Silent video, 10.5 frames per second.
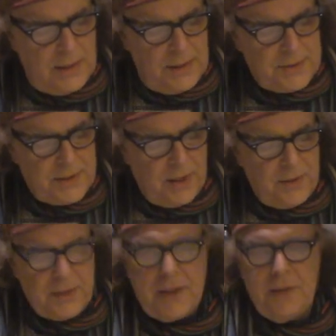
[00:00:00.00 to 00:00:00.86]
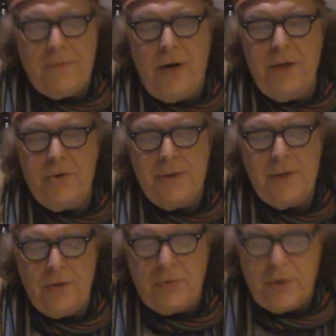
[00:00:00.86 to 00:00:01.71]
So this is very
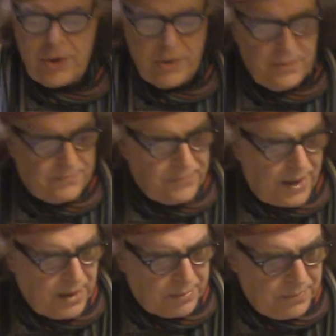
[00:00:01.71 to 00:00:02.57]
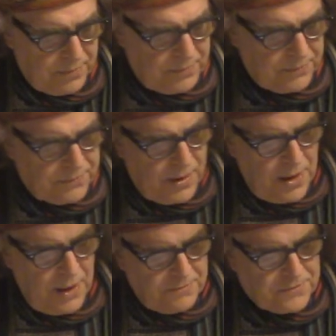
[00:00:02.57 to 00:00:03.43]
interesting tradition. Franc
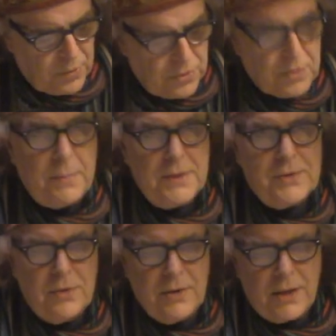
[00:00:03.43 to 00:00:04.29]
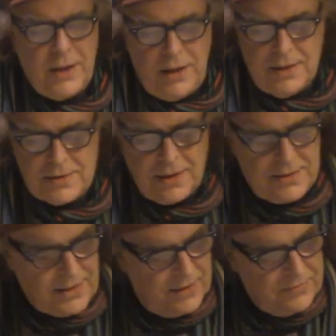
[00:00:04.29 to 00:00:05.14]
Masonnerie, as they
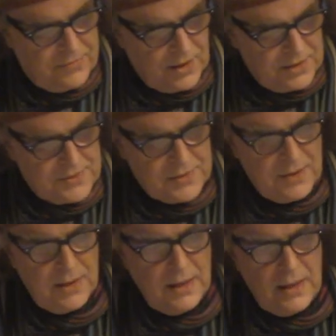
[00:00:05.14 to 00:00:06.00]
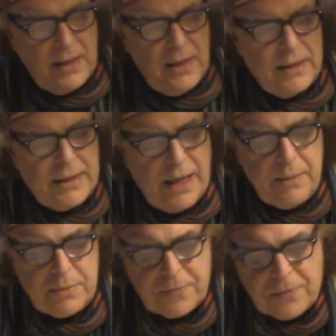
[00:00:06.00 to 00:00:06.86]
say in France,
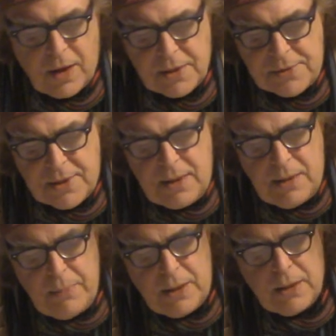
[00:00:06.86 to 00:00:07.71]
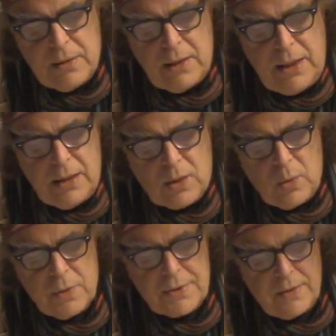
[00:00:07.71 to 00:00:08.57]
came to France in the
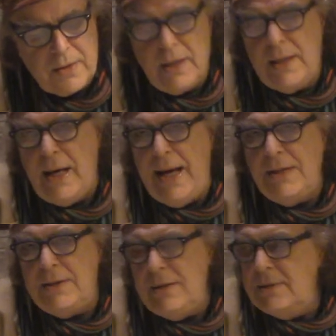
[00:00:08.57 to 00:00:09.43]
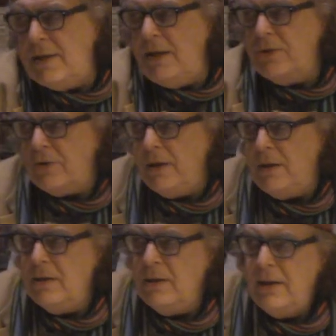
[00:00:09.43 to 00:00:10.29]
course of the 18th century,
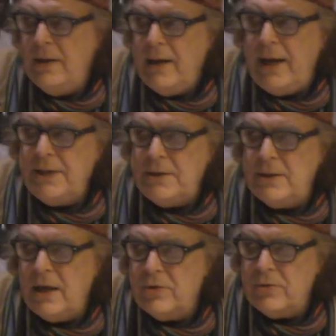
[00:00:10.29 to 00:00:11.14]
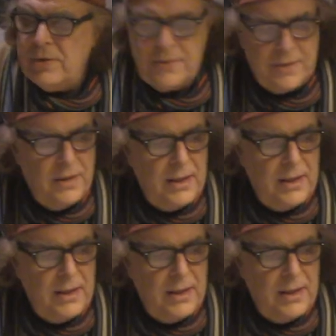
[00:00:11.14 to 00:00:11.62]
1800s.